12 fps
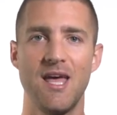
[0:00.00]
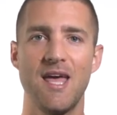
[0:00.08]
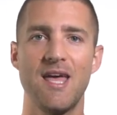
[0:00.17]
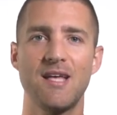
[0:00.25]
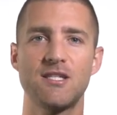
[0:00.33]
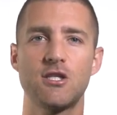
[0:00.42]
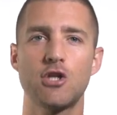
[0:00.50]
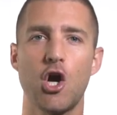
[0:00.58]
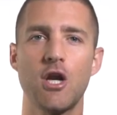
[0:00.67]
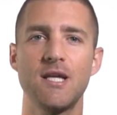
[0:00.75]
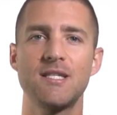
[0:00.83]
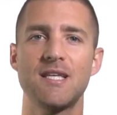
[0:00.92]
is
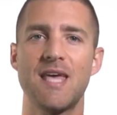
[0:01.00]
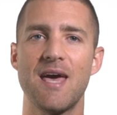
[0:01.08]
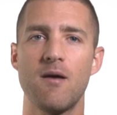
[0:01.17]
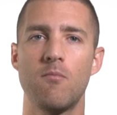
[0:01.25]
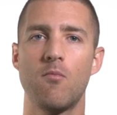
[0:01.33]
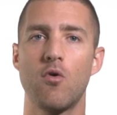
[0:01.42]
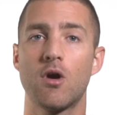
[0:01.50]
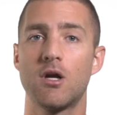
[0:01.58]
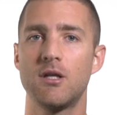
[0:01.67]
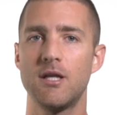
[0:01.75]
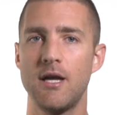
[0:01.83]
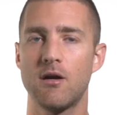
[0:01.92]
starting to get more
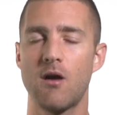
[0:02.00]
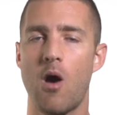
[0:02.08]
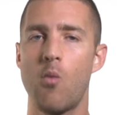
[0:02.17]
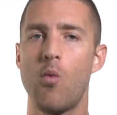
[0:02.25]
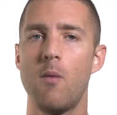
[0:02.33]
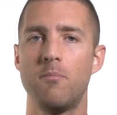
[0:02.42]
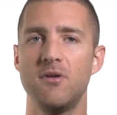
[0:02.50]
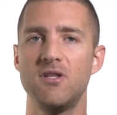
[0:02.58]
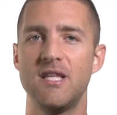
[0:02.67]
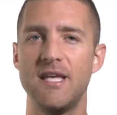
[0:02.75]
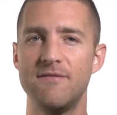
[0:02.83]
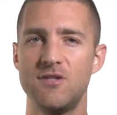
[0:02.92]
clear on what
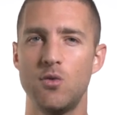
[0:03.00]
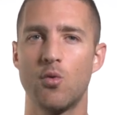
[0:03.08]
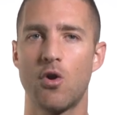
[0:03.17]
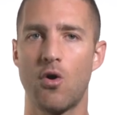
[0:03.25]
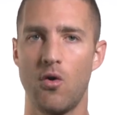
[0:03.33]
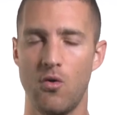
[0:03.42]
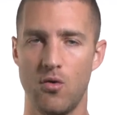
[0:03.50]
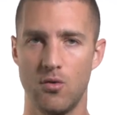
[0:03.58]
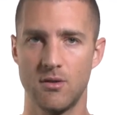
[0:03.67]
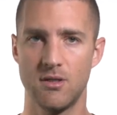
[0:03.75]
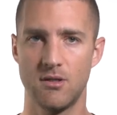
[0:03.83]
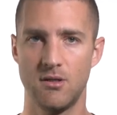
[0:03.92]
beliefs you want to
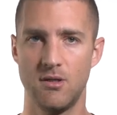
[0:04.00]
hold.